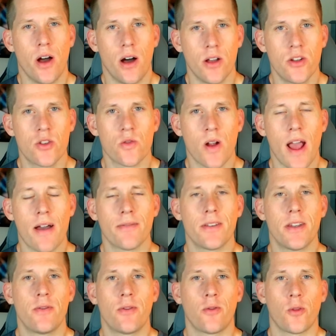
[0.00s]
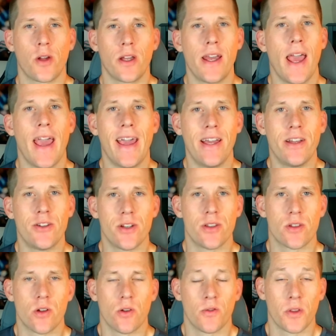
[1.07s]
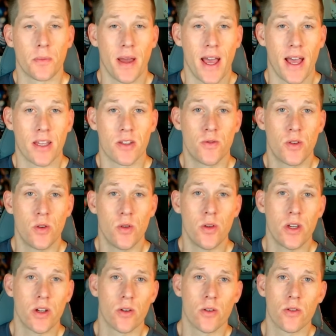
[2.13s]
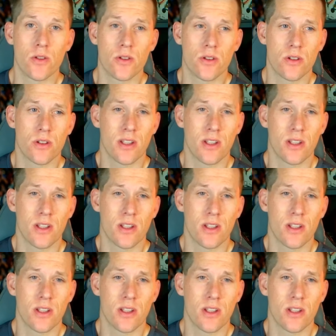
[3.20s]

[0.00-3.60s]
undrafted free agents over the past few years.